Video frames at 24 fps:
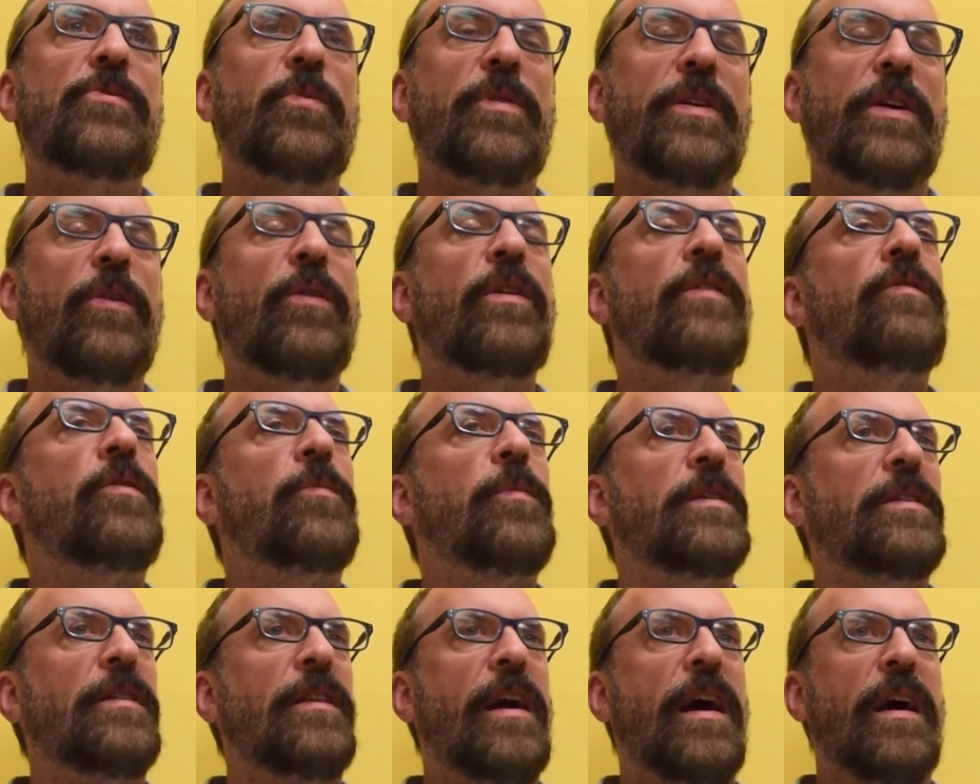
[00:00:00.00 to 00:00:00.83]
We're hearing from
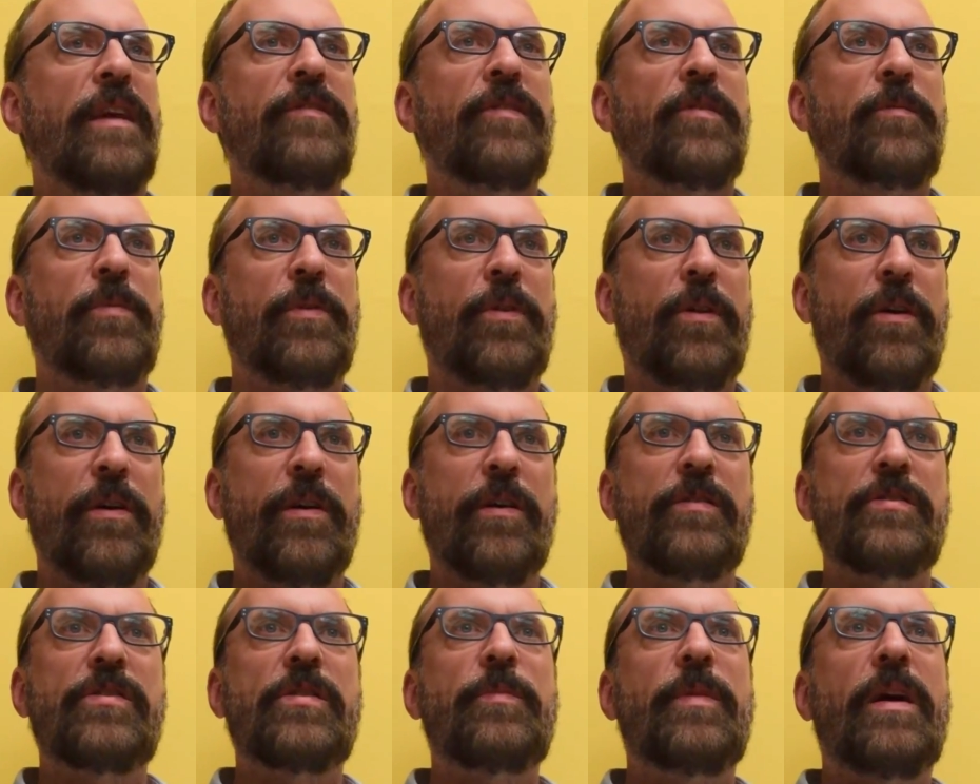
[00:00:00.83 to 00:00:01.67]
a lot of
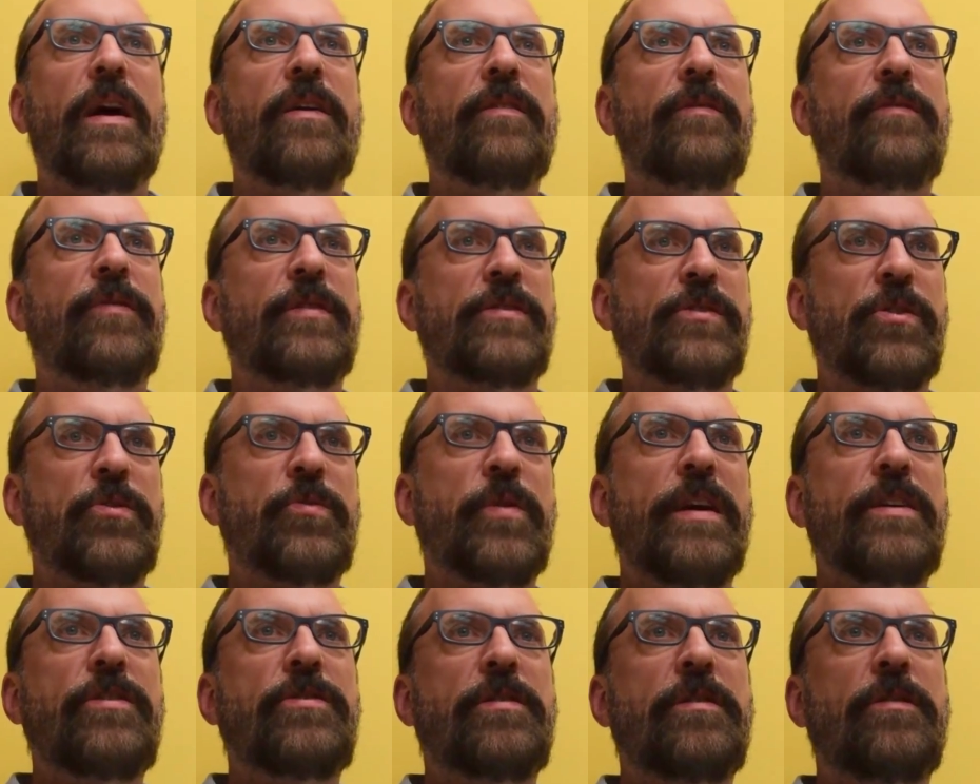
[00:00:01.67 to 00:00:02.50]
employers about
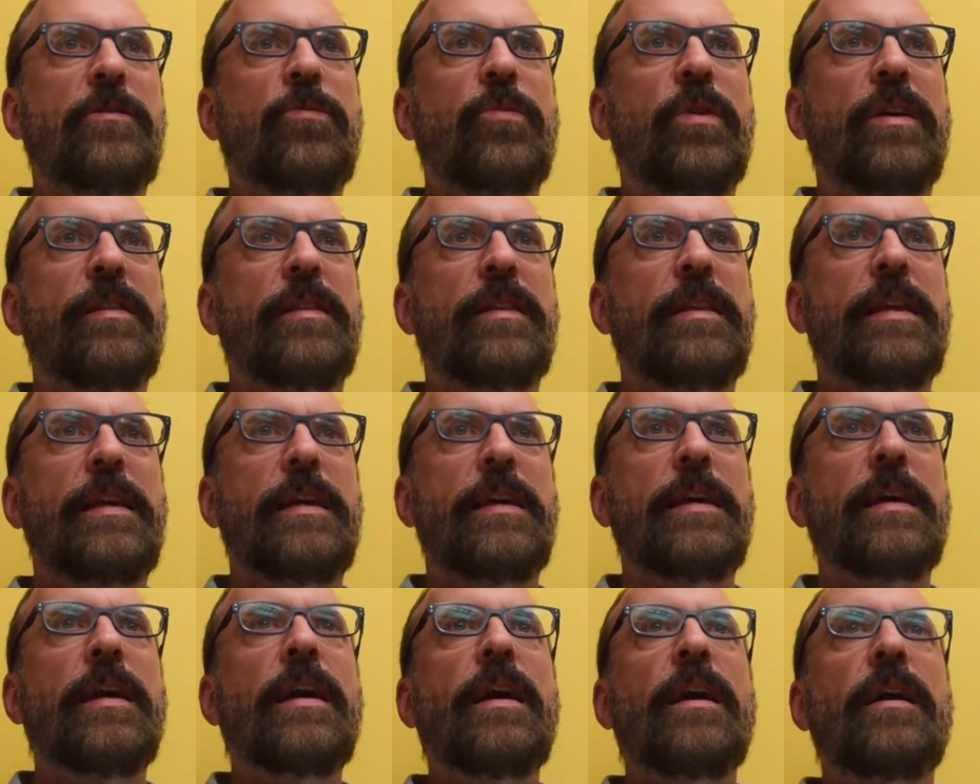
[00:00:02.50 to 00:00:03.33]
frustration with
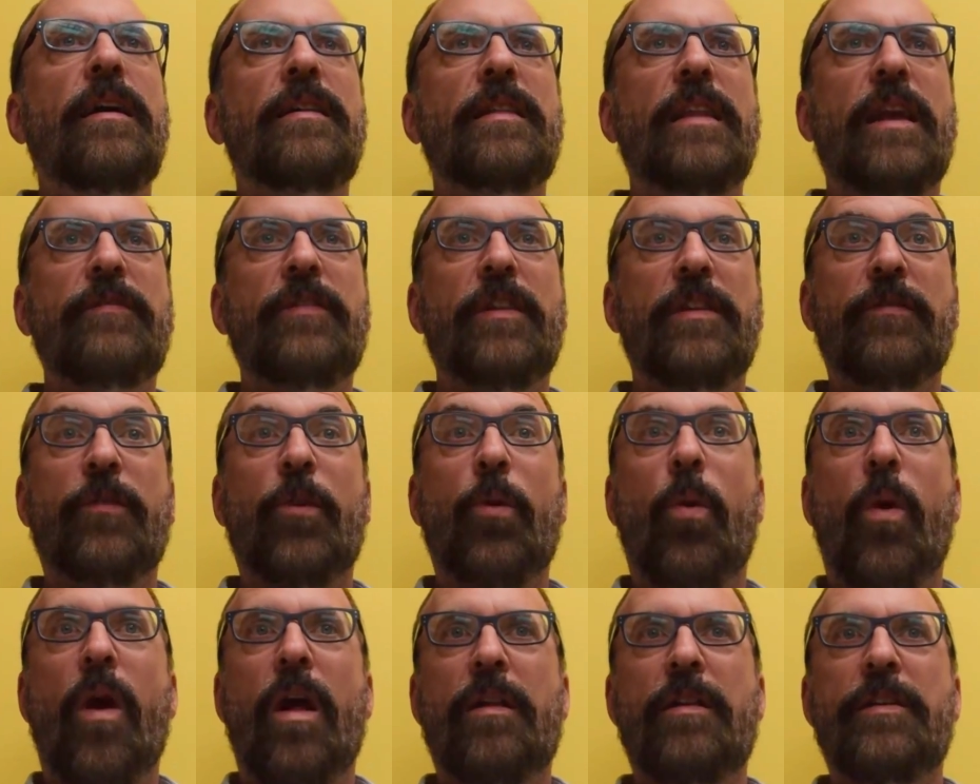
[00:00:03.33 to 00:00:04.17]
the level of
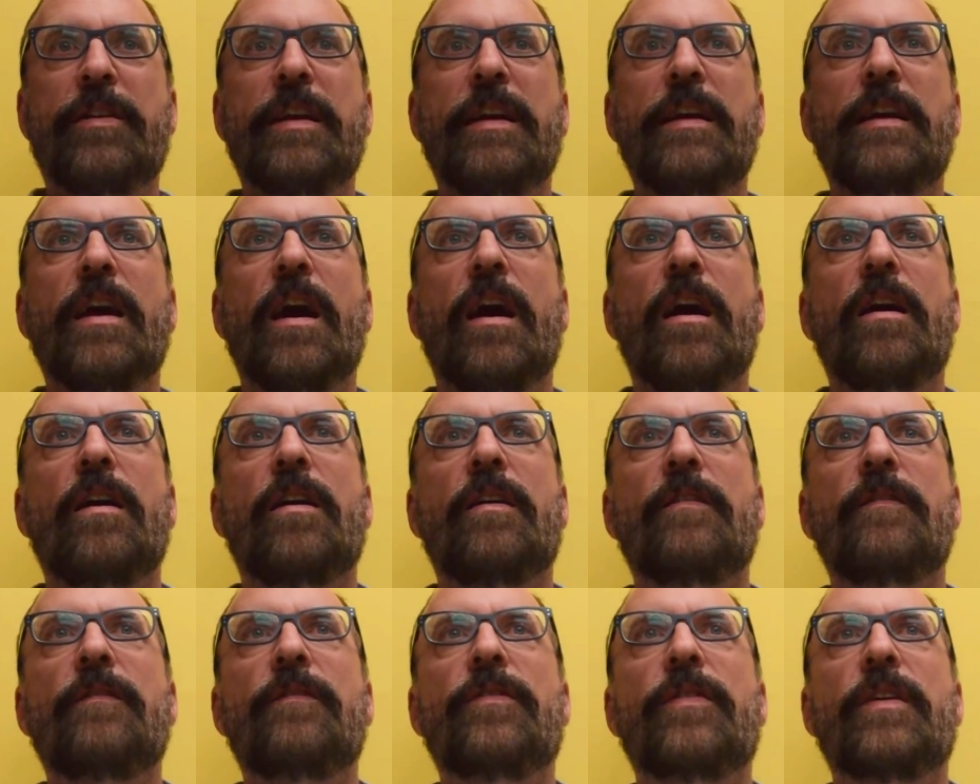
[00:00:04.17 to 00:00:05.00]
quality
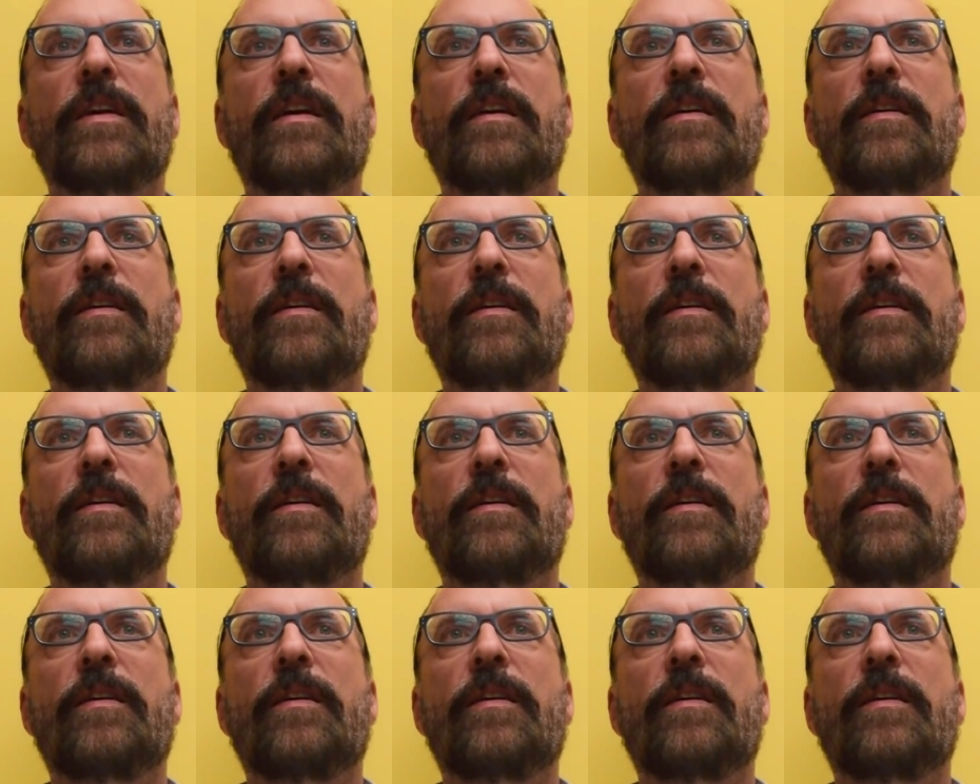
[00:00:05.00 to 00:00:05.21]
of